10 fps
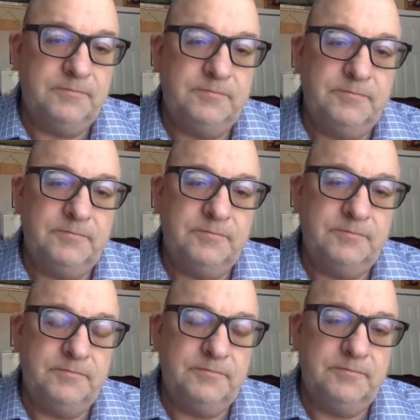
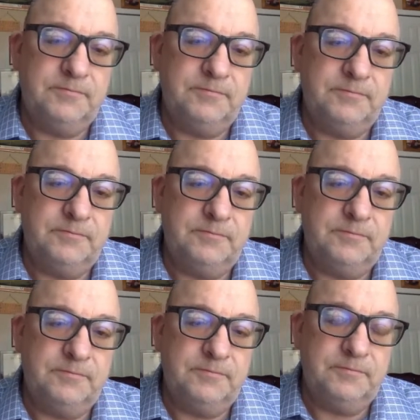
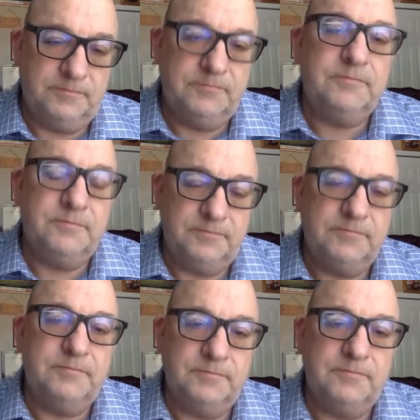
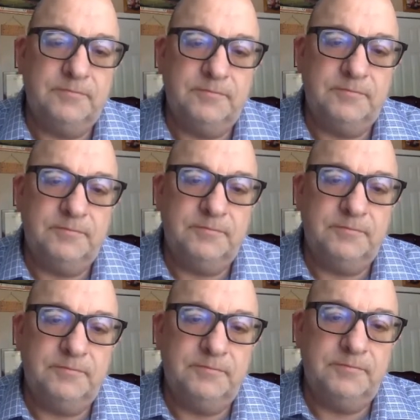
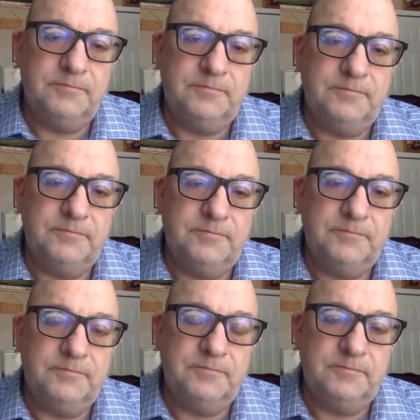
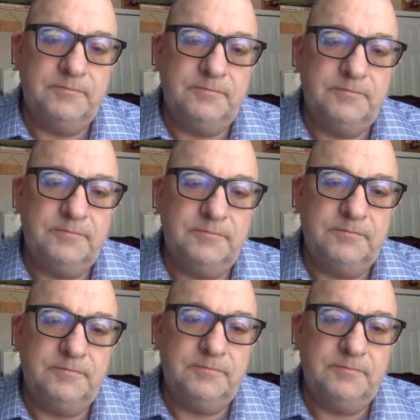(not speaking)